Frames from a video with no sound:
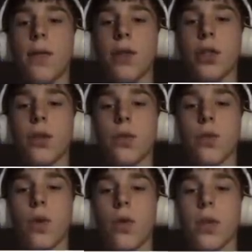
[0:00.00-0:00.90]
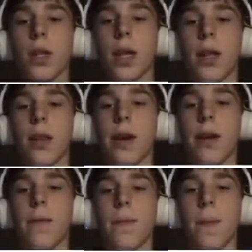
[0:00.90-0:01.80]
if it's just rolling like
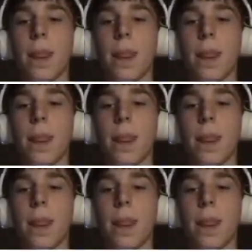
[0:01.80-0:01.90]
that.